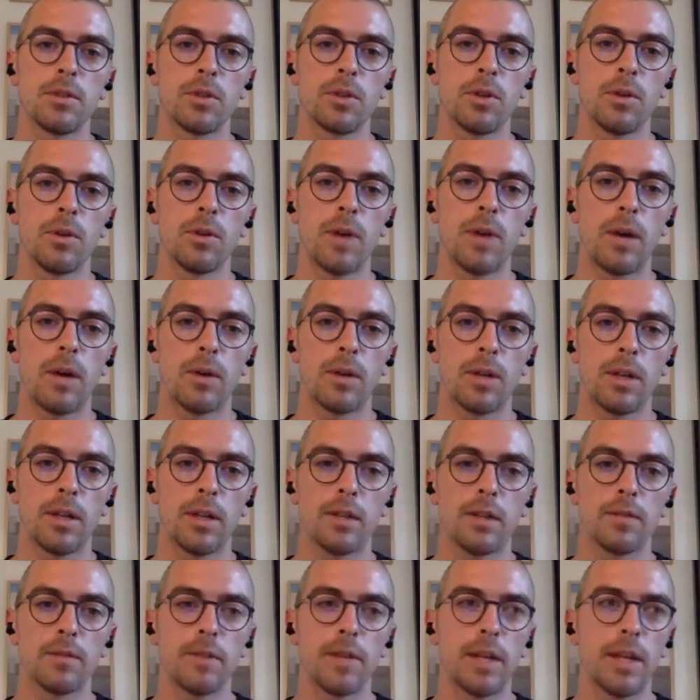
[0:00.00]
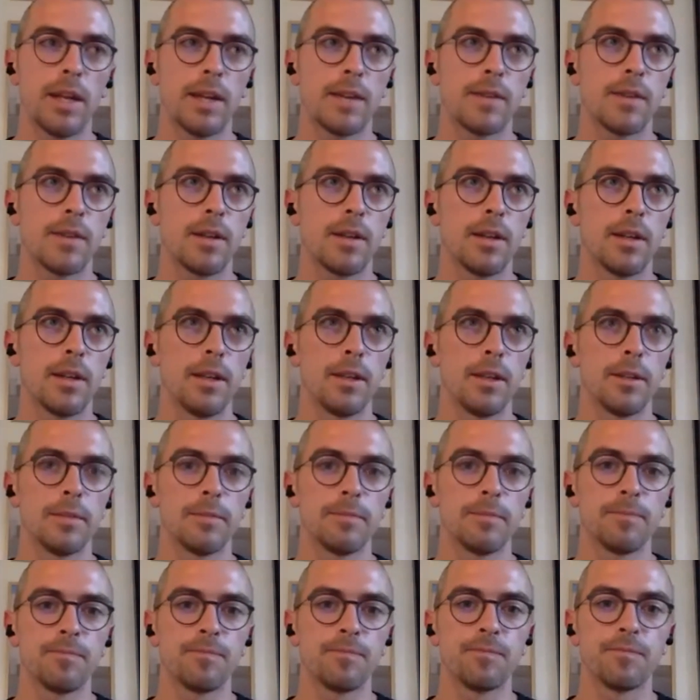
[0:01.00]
go out and actually